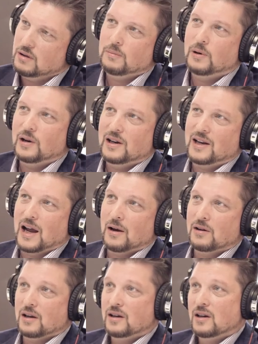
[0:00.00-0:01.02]
and put it
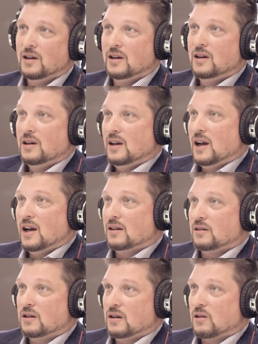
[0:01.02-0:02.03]
down. And, put it down.
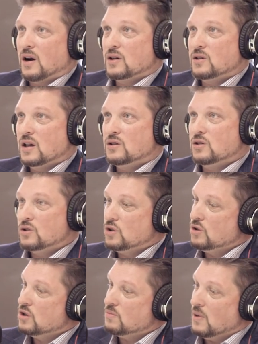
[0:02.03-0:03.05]
And congratulations,
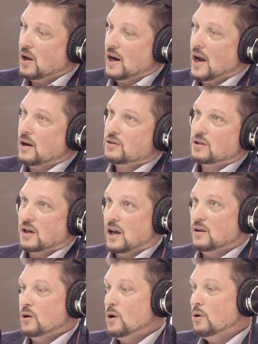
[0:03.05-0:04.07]
yeah. you just bought a house that you
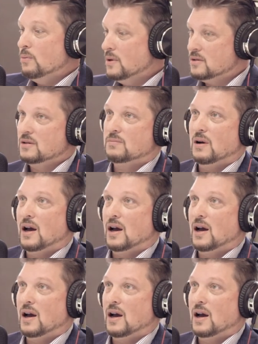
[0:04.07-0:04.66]
had no business